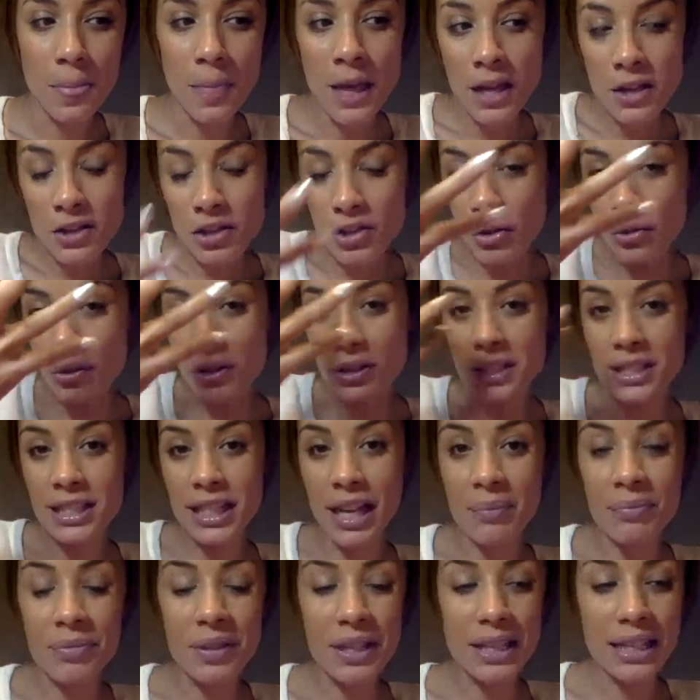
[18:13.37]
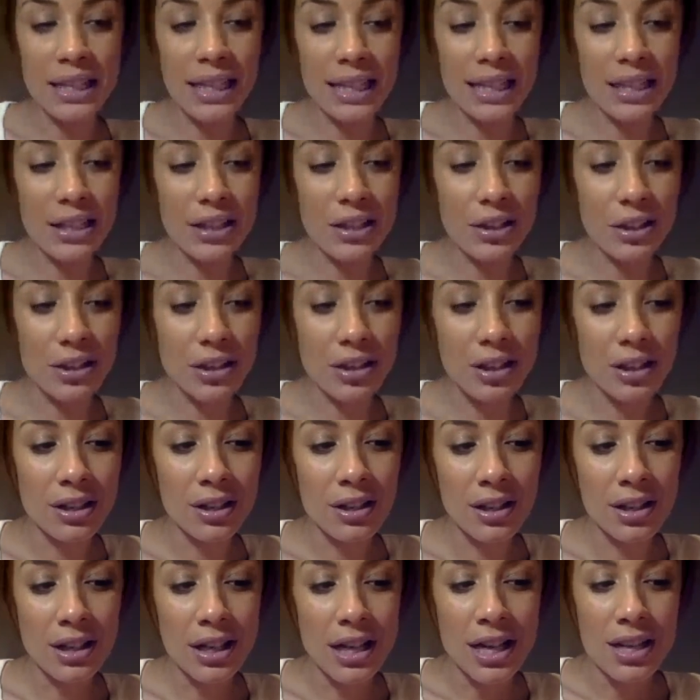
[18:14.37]
So there's something here
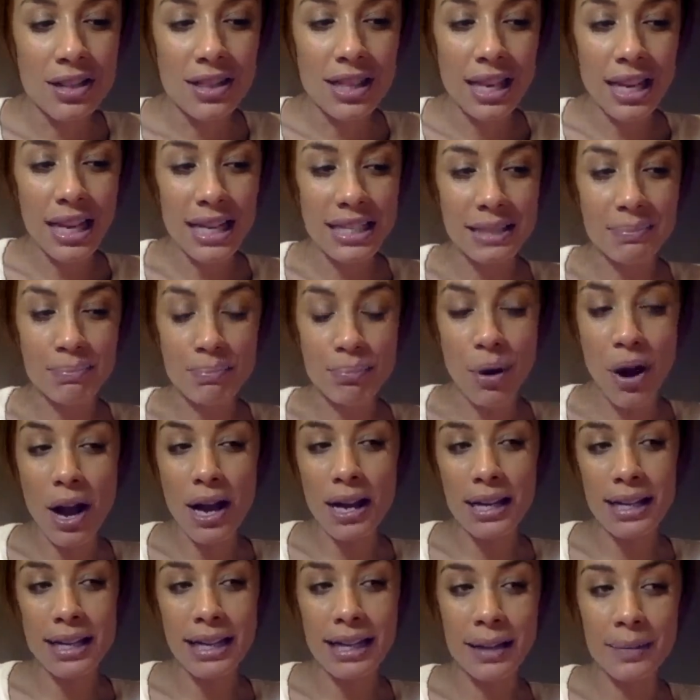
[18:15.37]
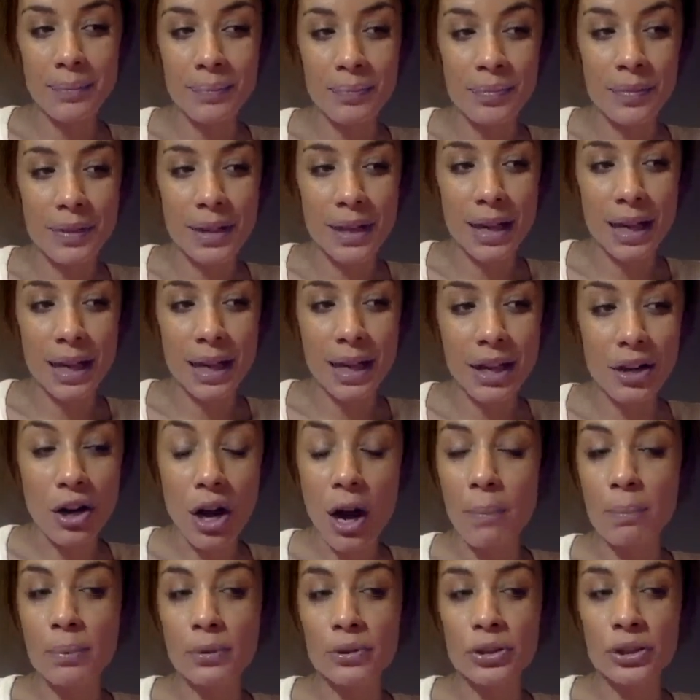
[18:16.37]
that has brought him an
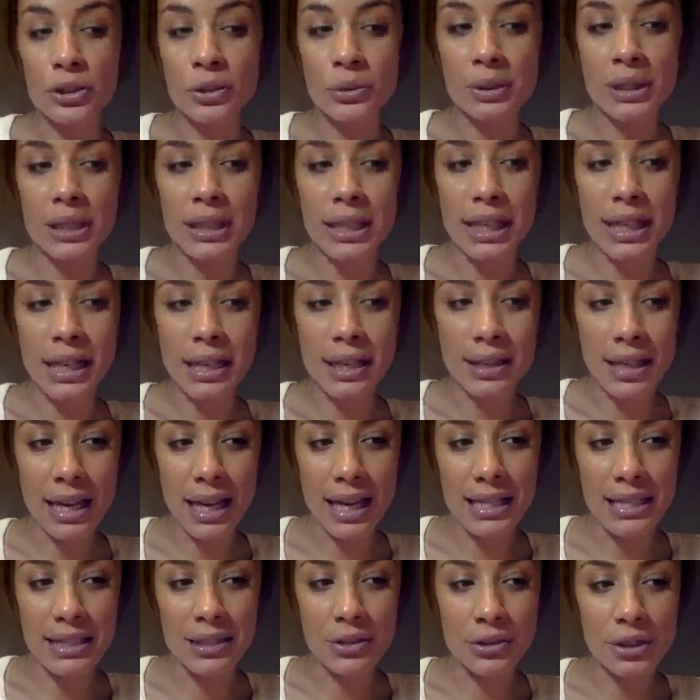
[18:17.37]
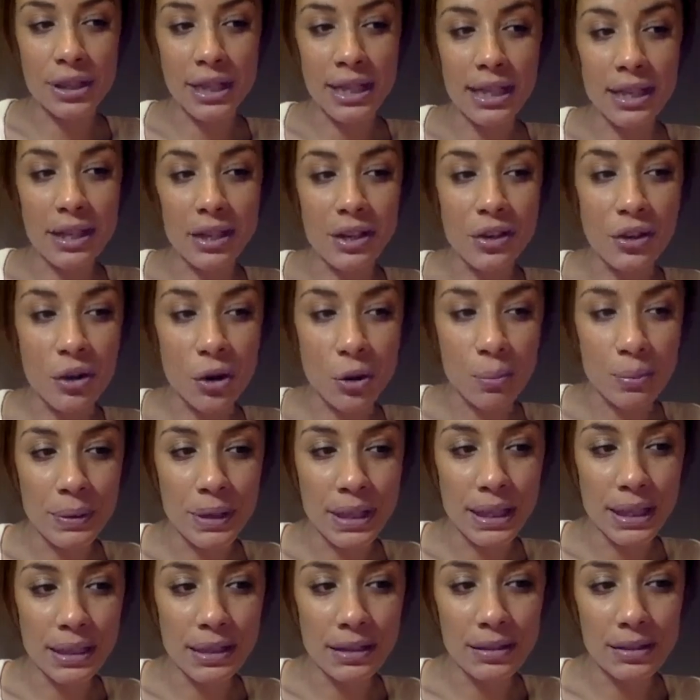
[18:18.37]
opportunity, that has created an
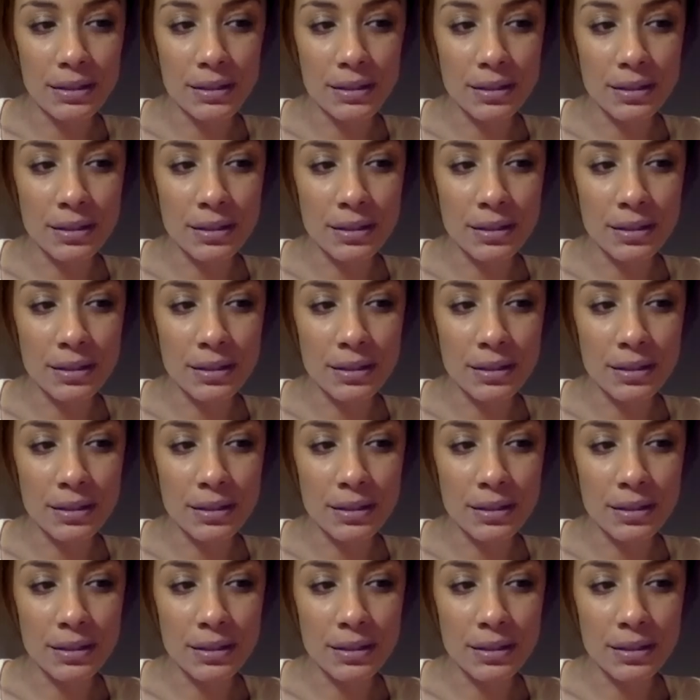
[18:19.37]
opening.